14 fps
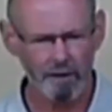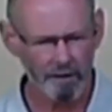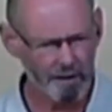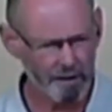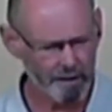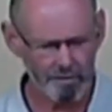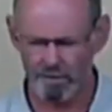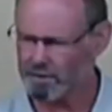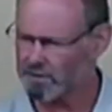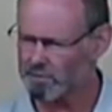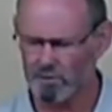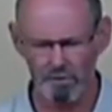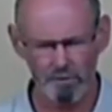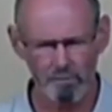nothing is
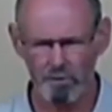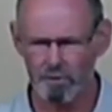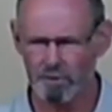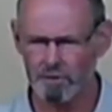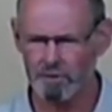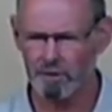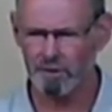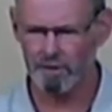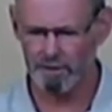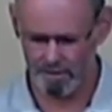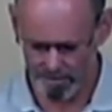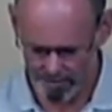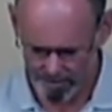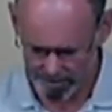more important
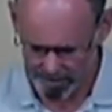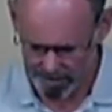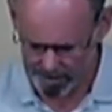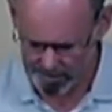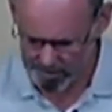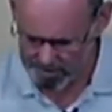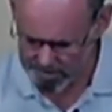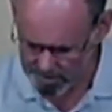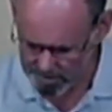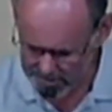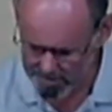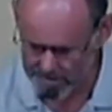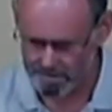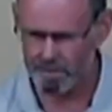than knowing
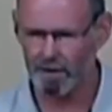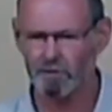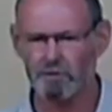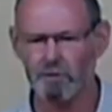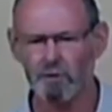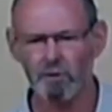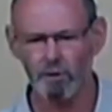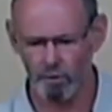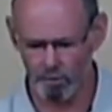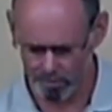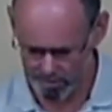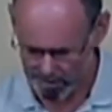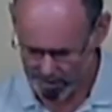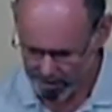Jesus as your
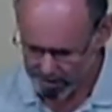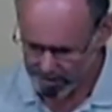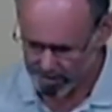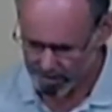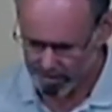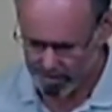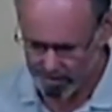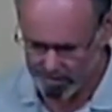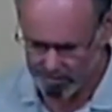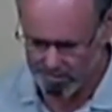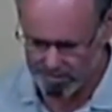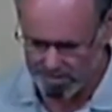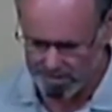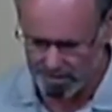Lord and
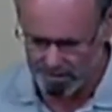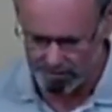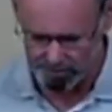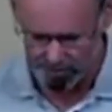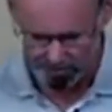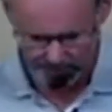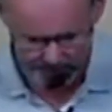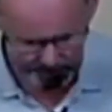your Saviour.